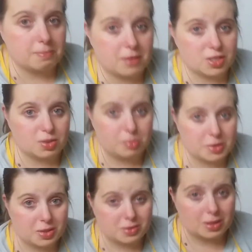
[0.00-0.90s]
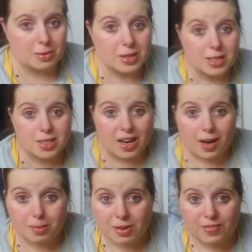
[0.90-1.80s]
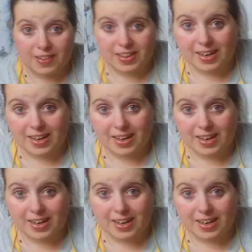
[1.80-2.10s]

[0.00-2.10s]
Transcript: and mushroom risotto. So I hope you found